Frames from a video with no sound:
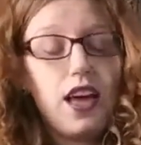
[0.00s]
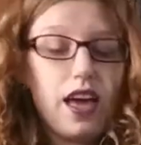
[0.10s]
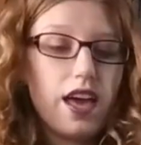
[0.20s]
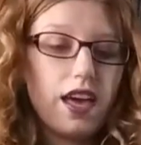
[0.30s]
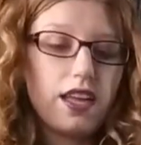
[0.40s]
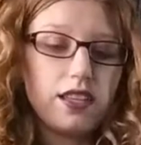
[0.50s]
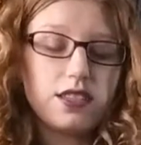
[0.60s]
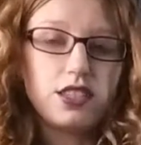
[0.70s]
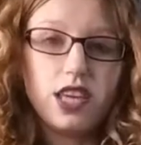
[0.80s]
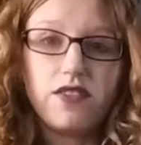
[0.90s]
and
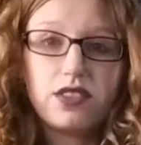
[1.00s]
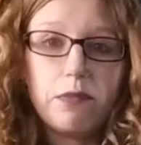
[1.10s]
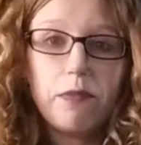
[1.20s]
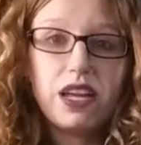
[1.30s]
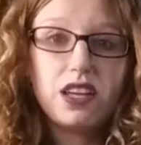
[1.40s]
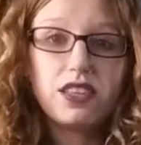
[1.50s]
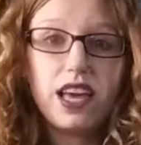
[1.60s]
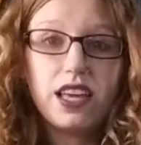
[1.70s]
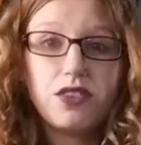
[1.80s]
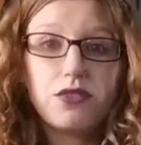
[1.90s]
save some money on
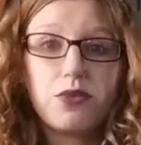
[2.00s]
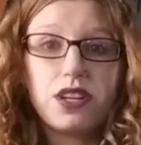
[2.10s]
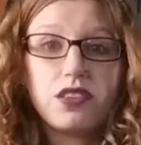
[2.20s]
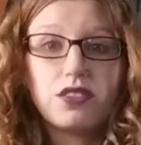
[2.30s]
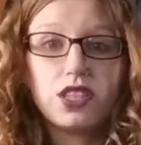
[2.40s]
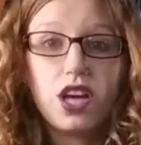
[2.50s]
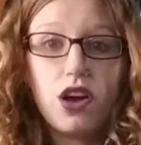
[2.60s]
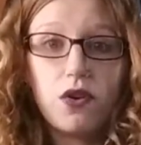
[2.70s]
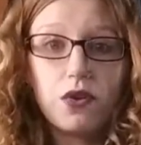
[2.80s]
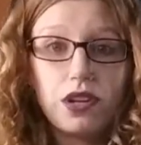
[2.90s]
that. You want to use the
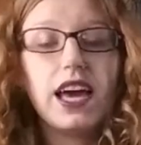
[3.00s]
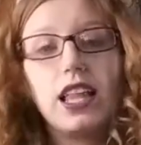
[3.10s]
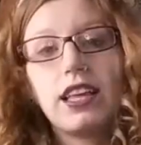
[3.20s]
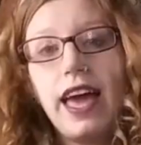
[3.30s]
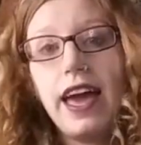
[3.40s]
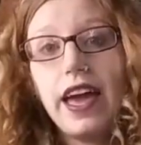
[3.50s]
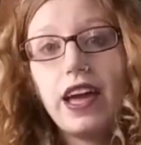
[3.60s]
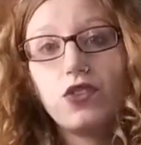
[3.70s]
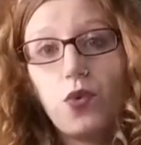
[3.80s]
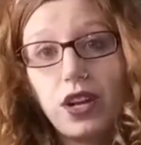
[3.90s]
code
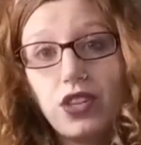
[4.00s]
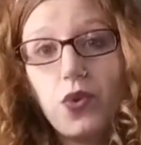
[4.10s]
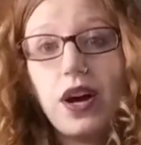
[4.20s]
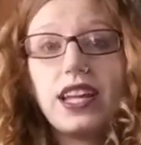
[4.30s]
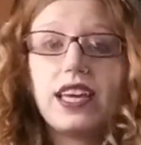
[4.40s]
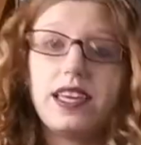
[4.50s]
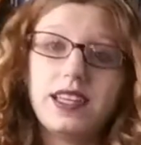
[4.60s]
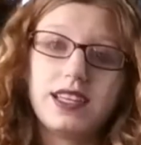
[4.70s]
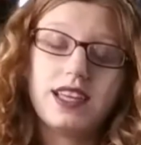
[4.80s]
BLK2020.